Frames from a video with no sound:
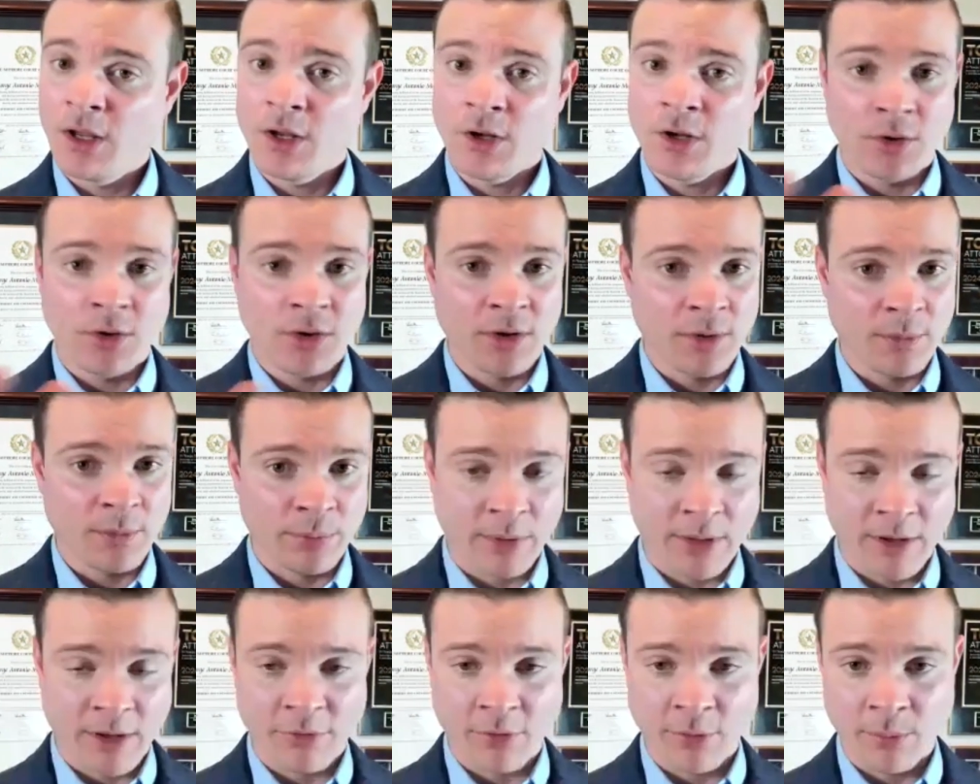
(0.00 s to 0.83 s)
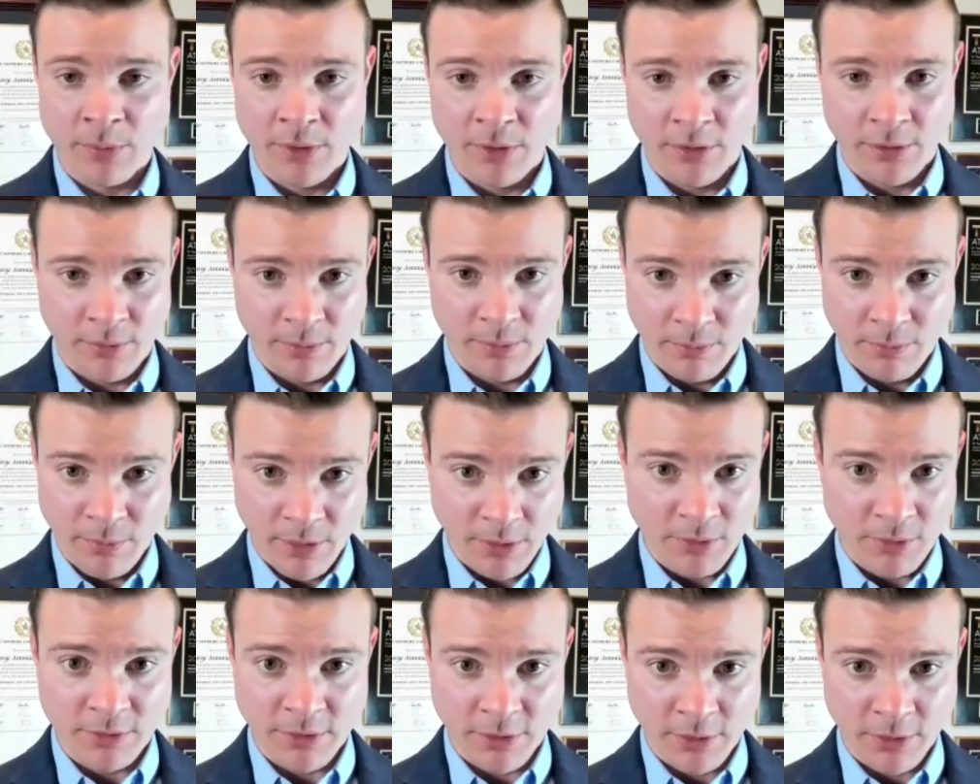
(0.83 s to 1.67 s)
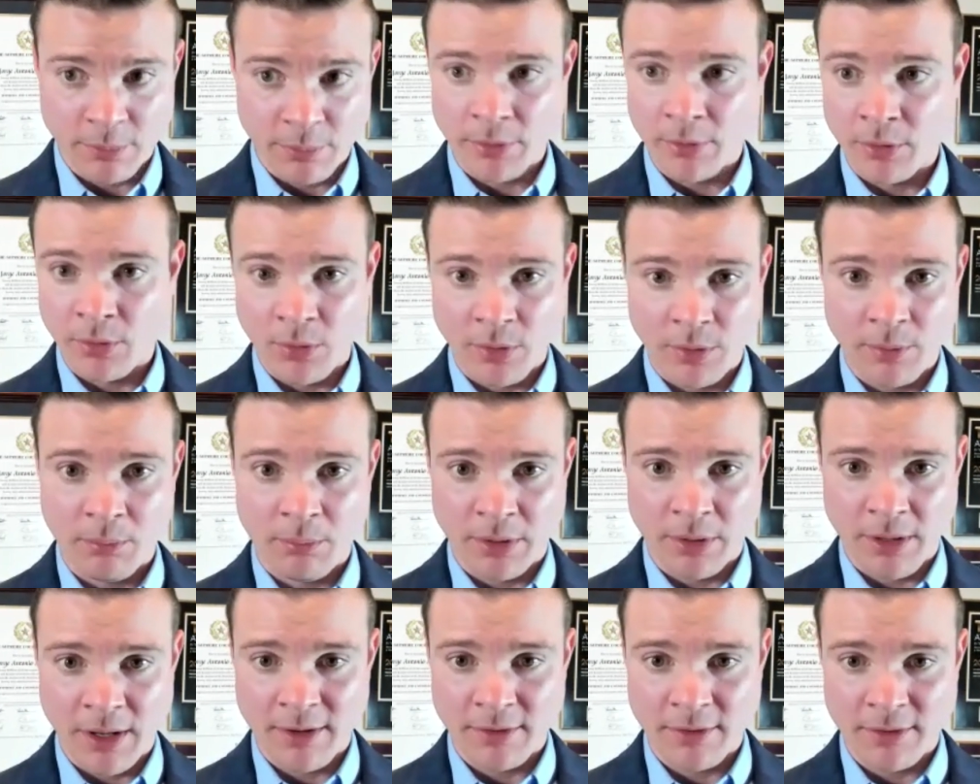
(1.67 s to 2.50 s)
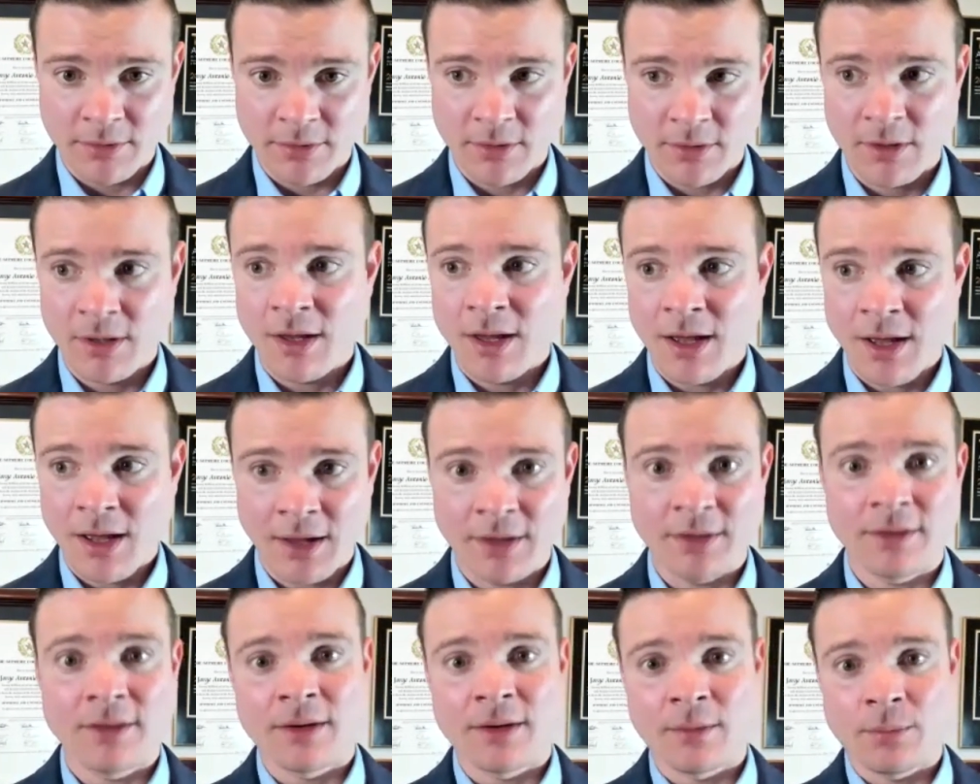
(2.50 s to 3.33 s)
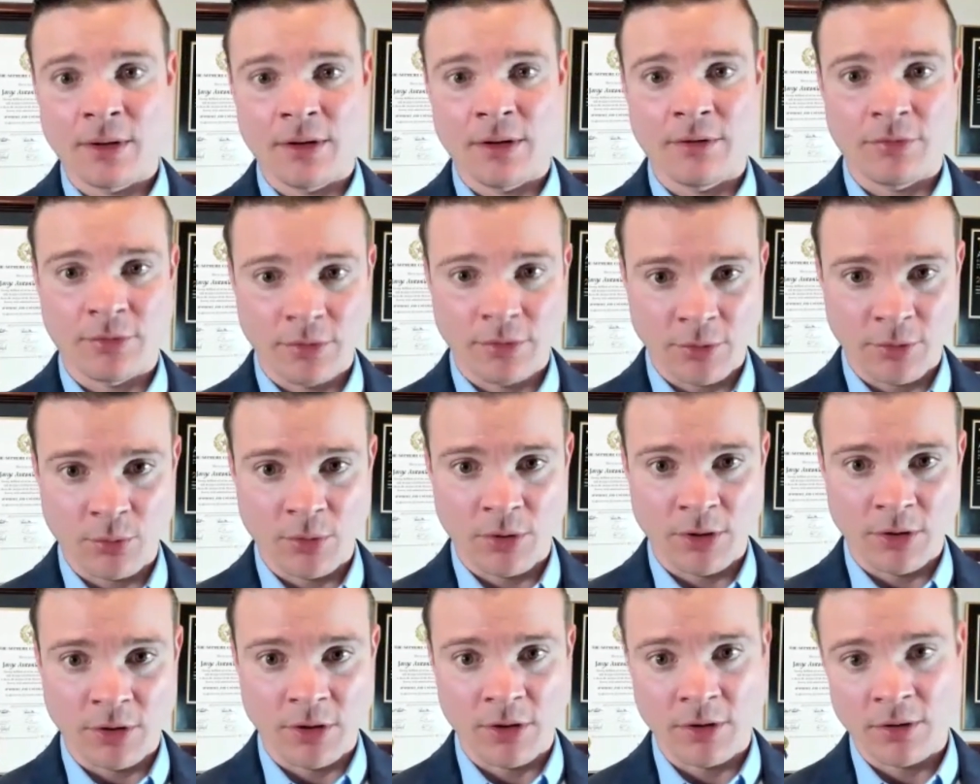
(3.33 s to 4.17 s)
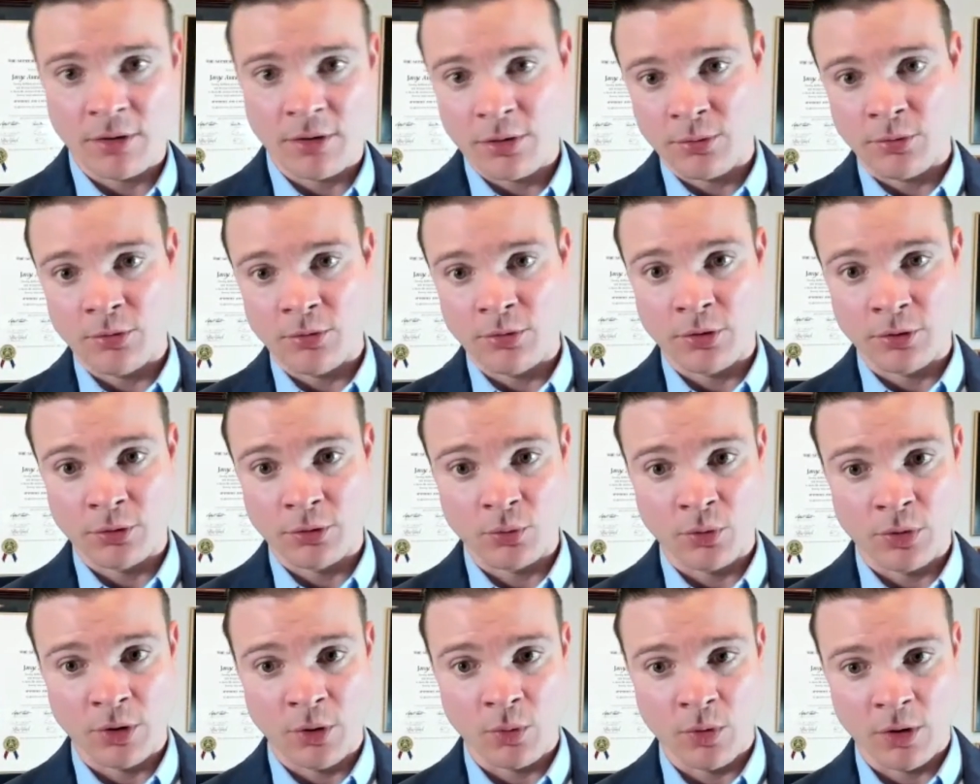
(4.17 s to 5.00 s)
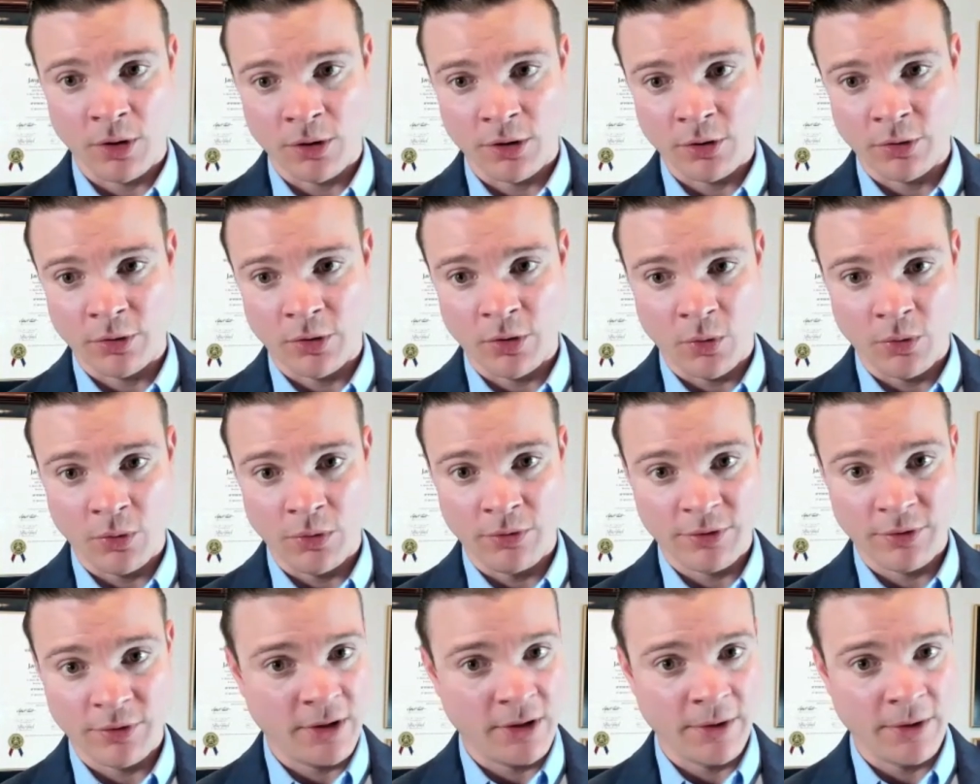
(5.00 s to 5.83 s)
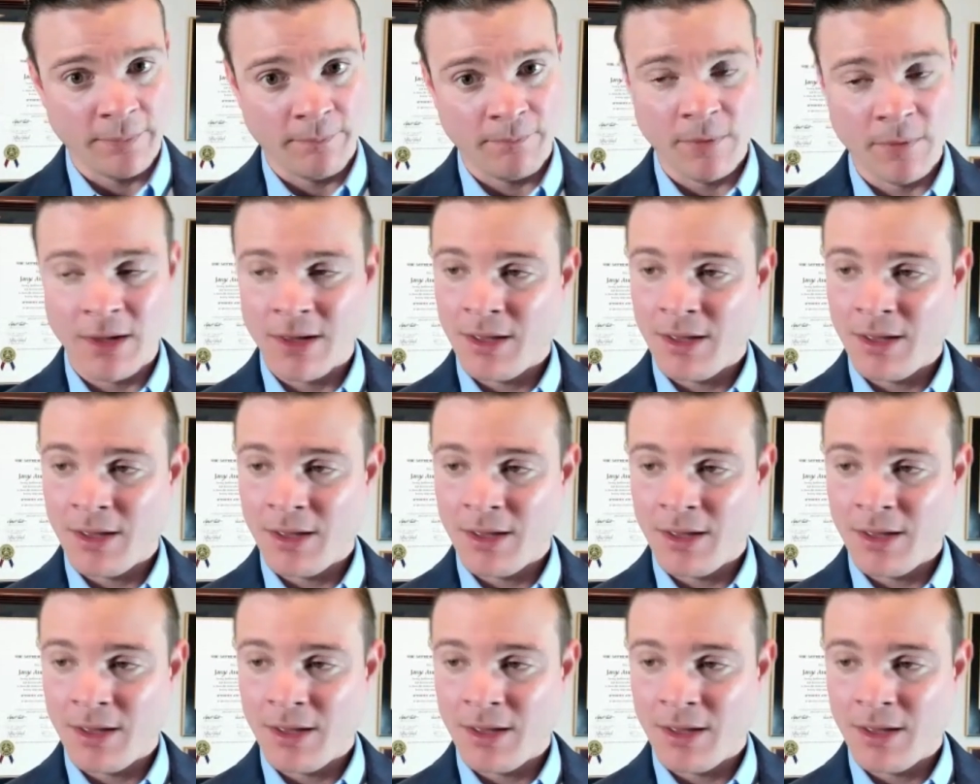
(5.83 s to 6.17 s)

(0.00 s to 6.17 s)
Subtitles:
you can apply for military parole in place and then apply for the green card through your 21-year-old son.